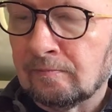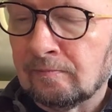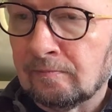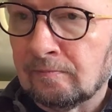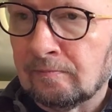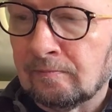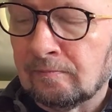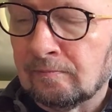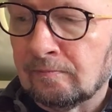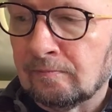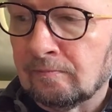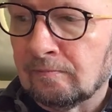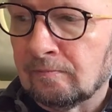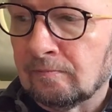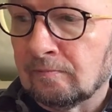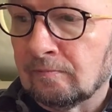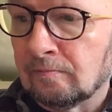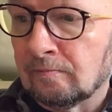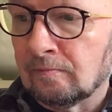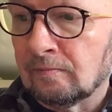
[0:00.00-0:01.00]

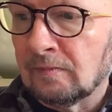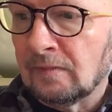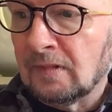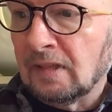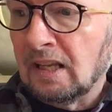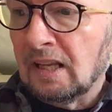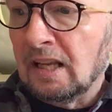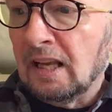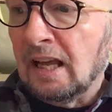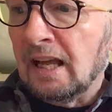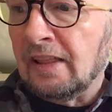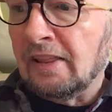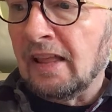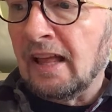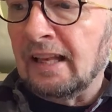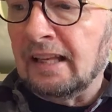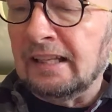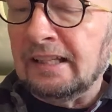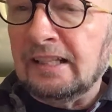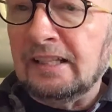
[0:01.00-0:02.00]
And
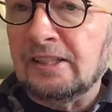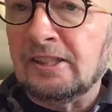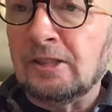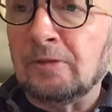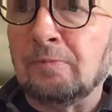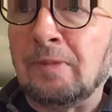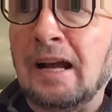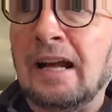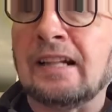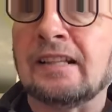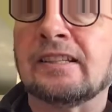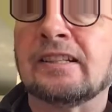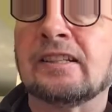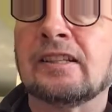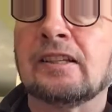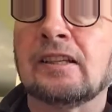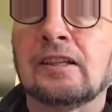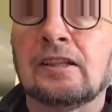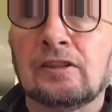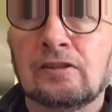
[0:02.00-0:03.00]
that leads us back to
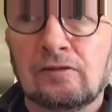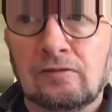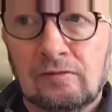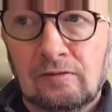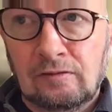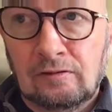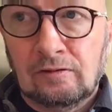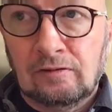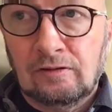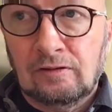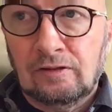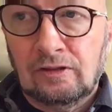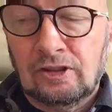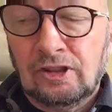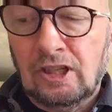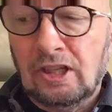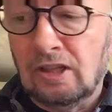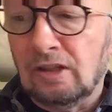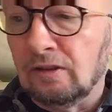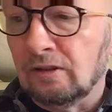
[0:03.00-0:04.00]
the
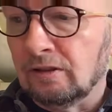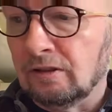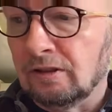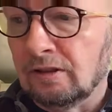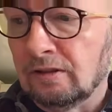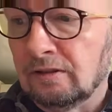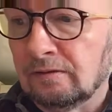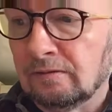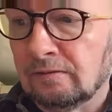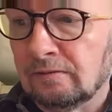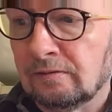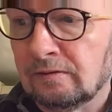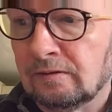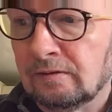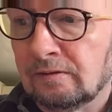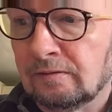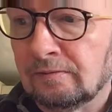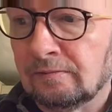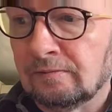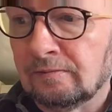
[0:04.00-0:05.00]
G chord.
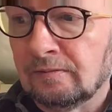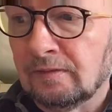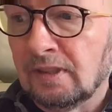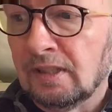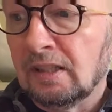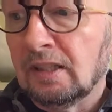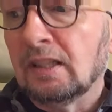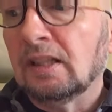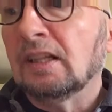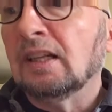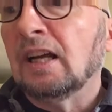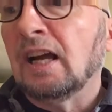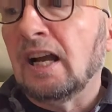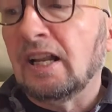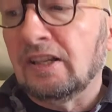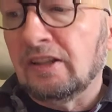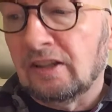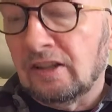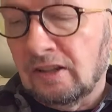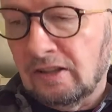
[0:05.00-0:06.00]

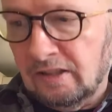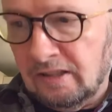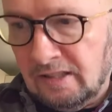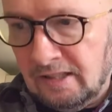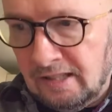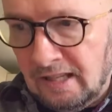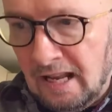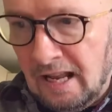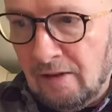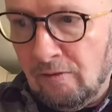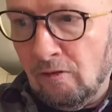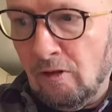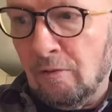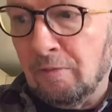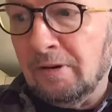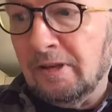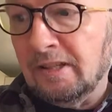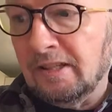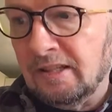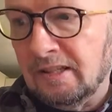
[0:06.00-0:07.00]
And you've got the same
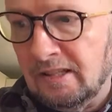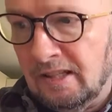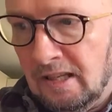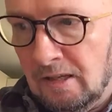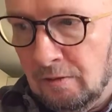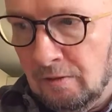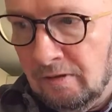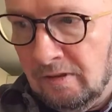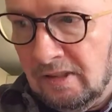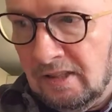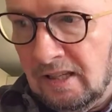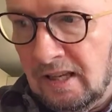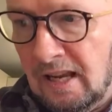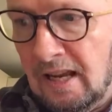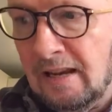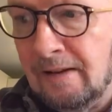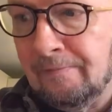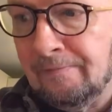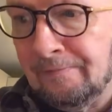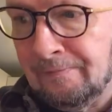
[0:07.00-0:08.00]
repeated sequence
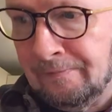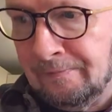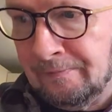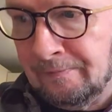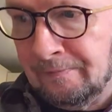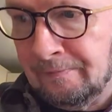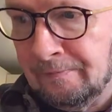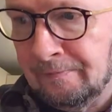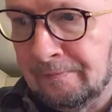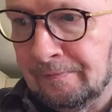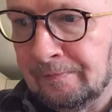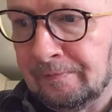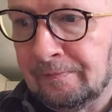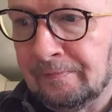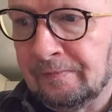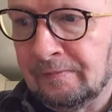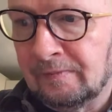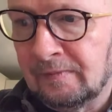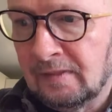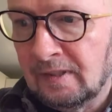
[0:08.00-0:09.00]
again
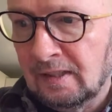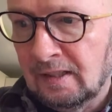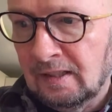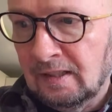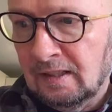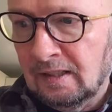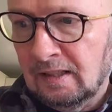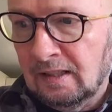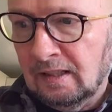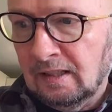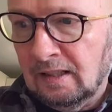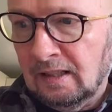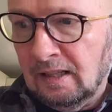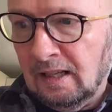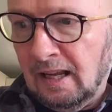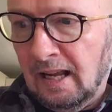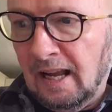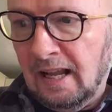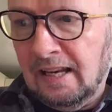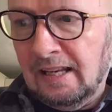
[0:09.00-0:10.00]

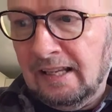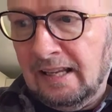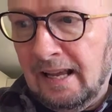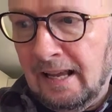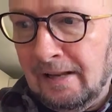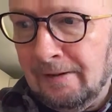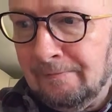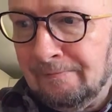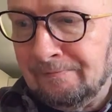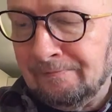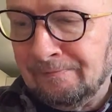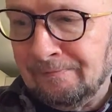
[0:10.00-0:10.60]
and again.